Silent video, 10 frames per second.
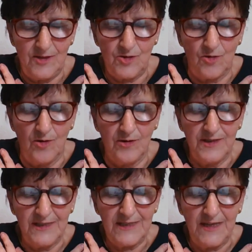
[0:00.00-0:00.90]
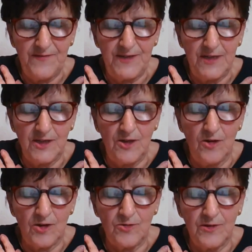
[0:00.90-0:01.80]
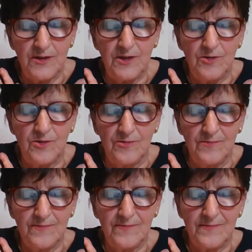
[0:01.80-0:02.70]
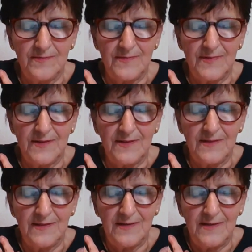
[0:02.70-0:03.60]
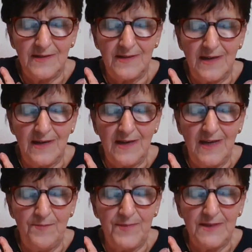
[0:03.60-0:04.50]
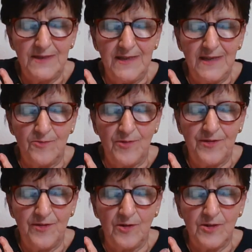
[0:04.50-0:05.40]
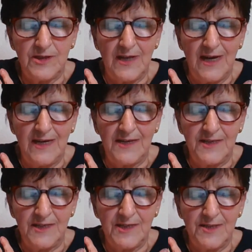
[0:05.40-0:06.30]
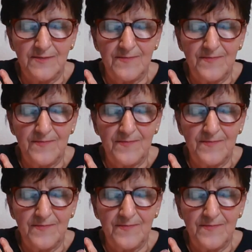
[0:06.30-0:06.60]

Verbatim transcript: So holding safety energy lock 22 can help us deal with those allergies,